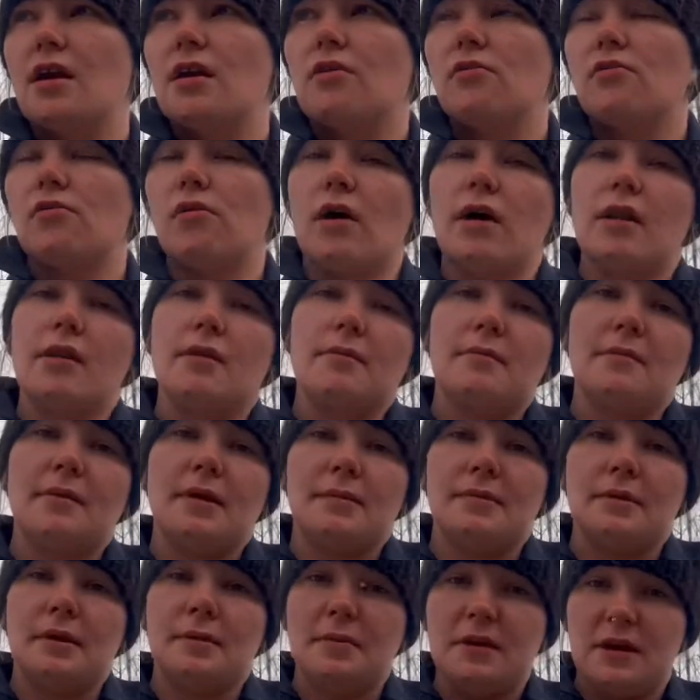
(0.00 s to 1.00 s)
One
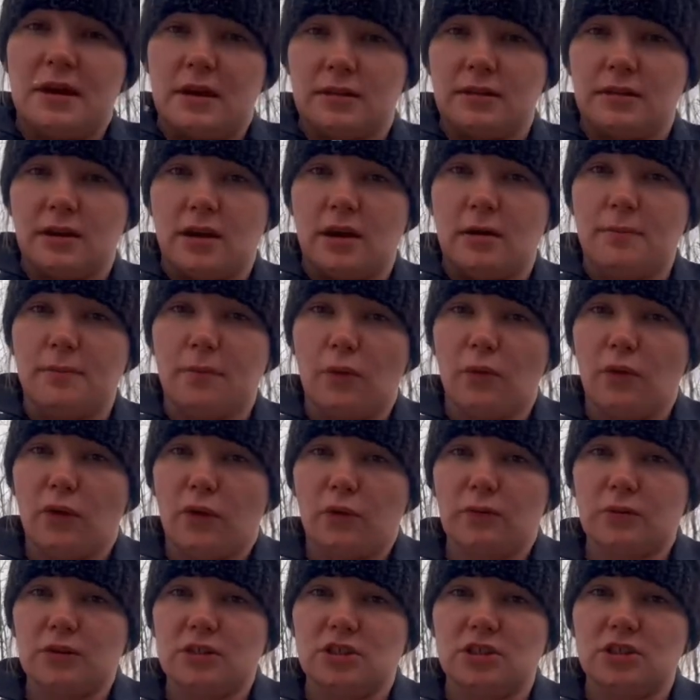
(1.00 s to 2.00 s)
maybe being that our boar
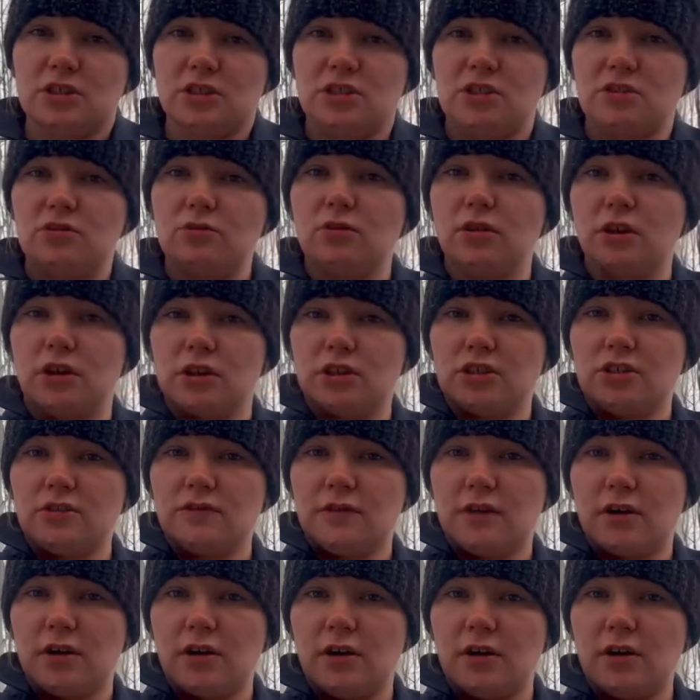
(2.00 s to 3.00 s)
was just too large
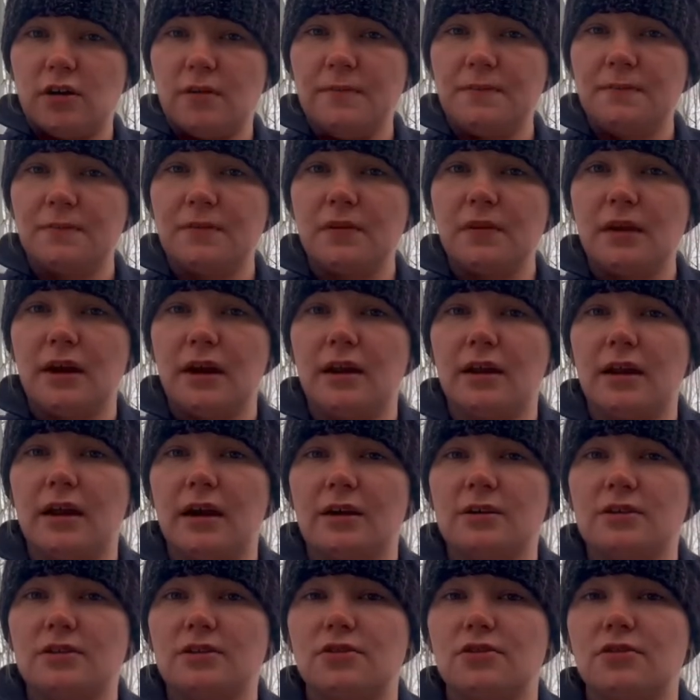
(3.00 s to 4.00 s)
for her and
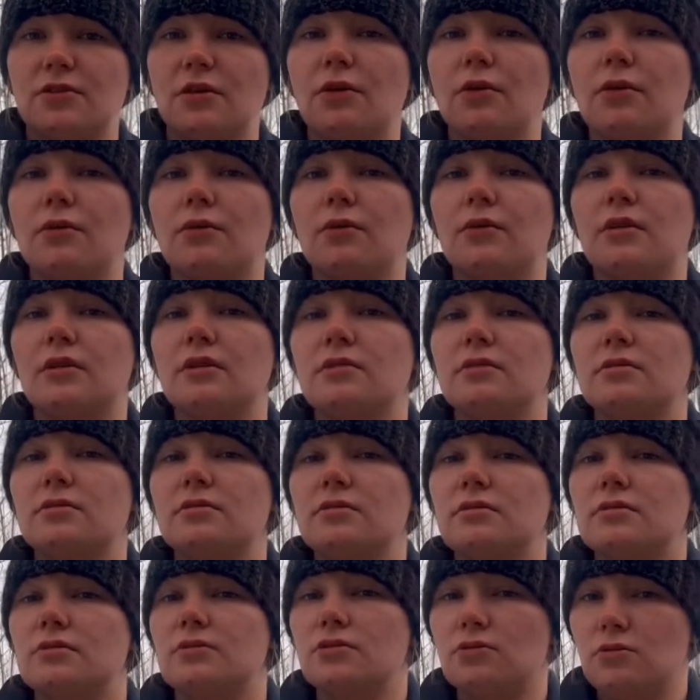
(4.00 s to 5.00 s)
has thrown
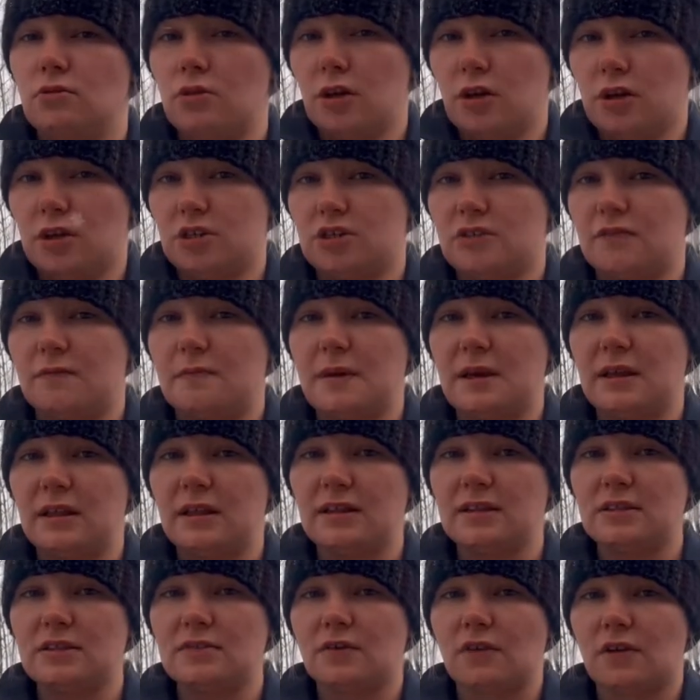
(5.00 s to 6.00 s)
too large of
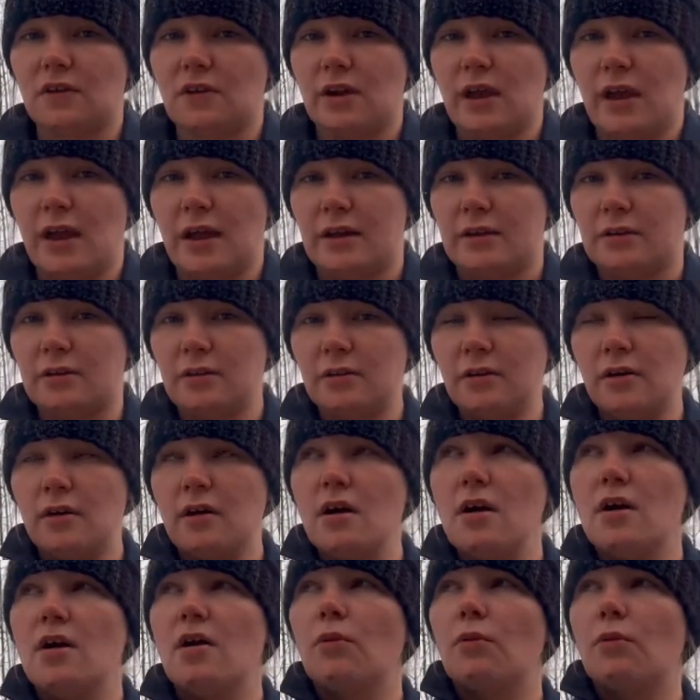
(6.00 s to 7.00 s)
piglets for her to handle.
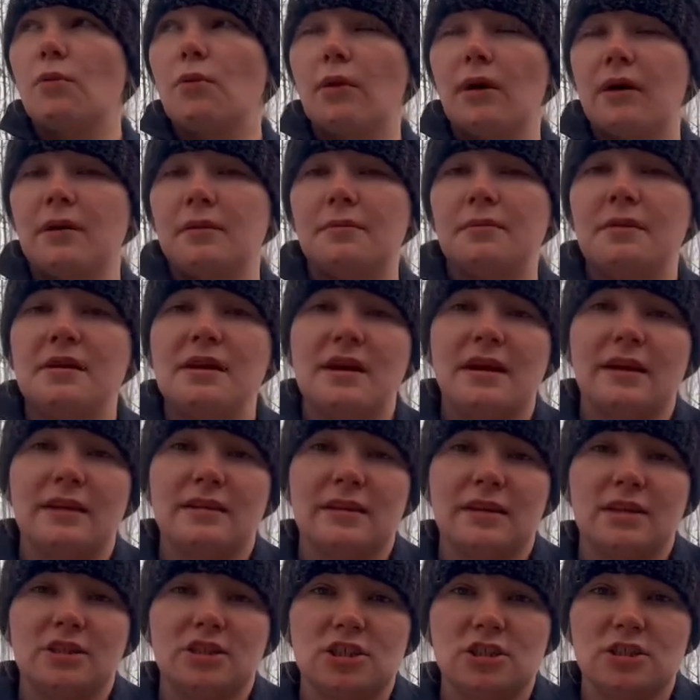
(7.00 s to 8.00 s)
One being
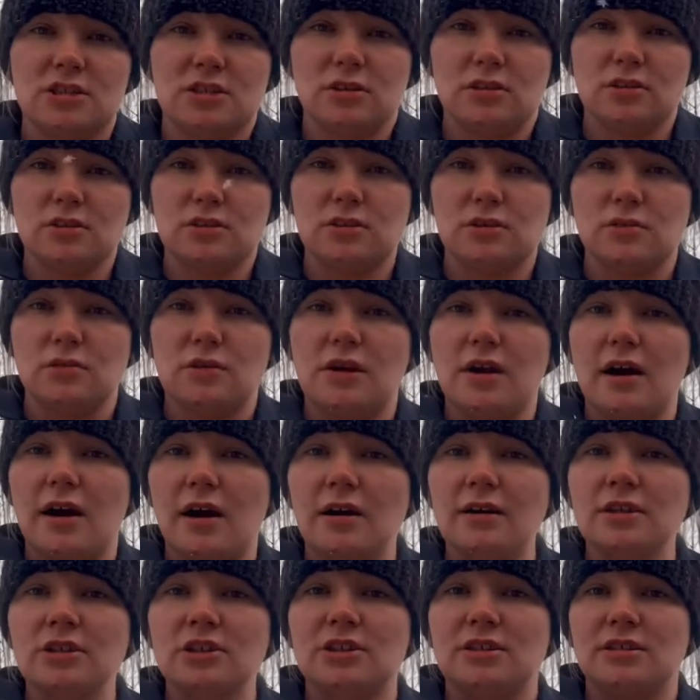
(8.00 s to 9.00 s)
that she's also
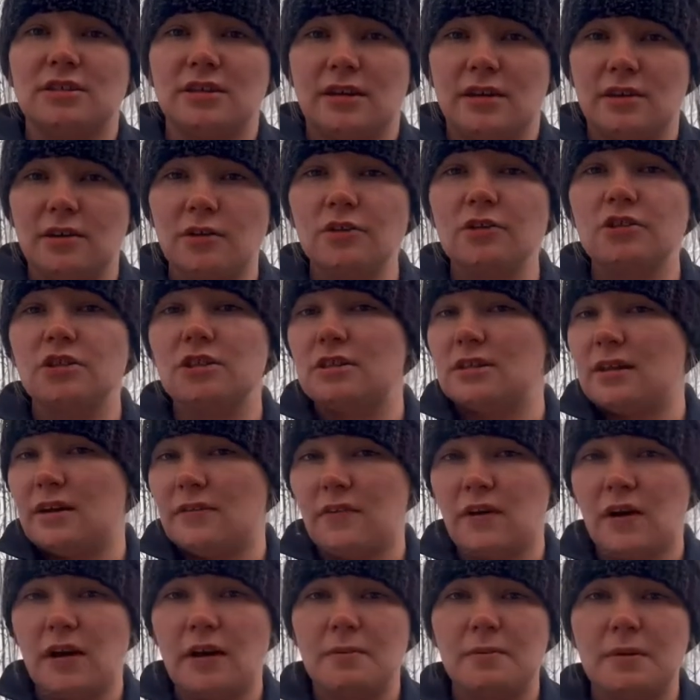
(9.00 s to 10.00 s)
young. She's a gilt. She's
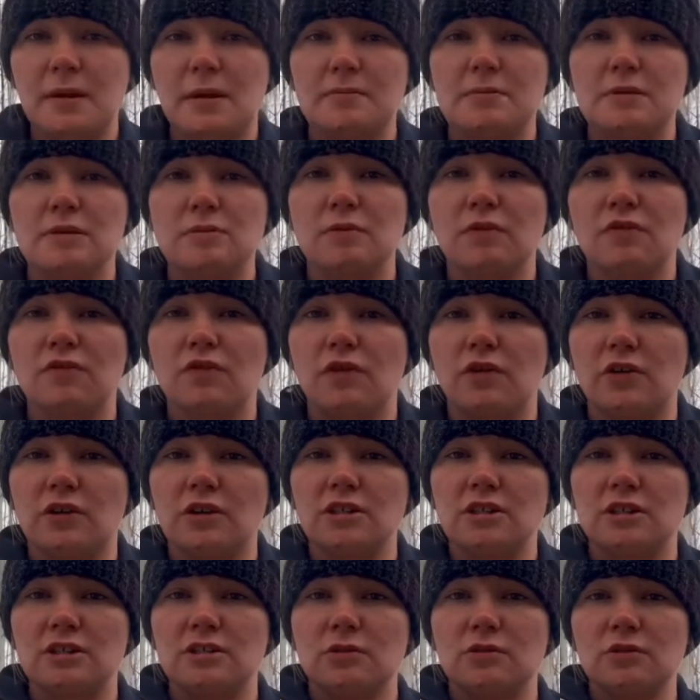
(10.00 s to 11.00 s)
never had babies before.
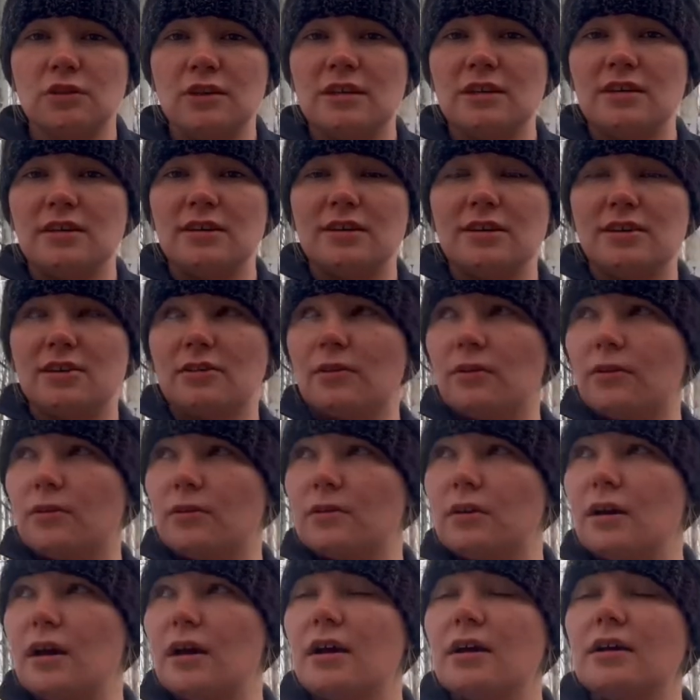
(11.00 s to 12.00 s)
She's only a year
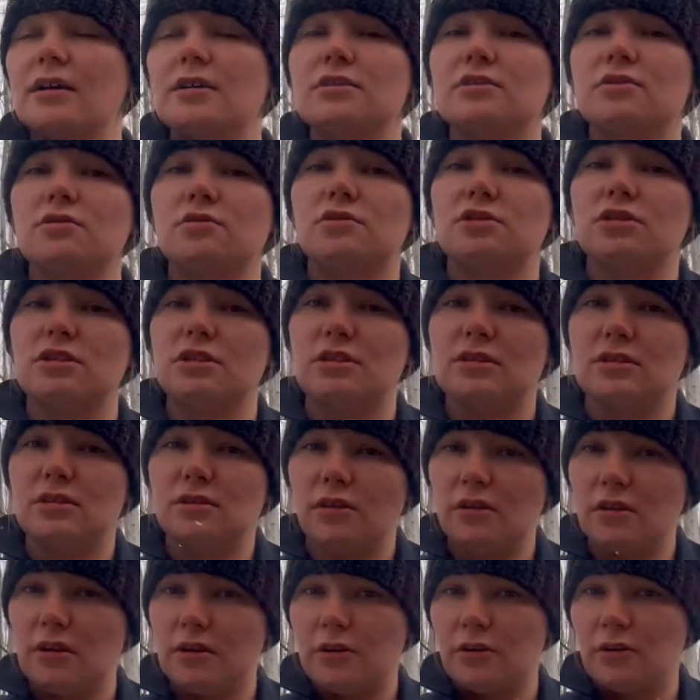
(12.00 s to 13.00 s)
old, so she's
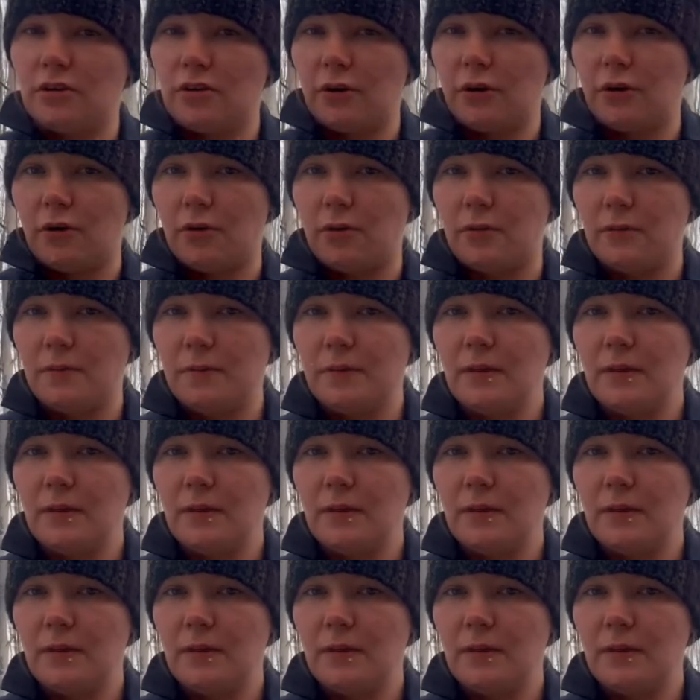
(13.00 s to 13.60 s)
still going to grow.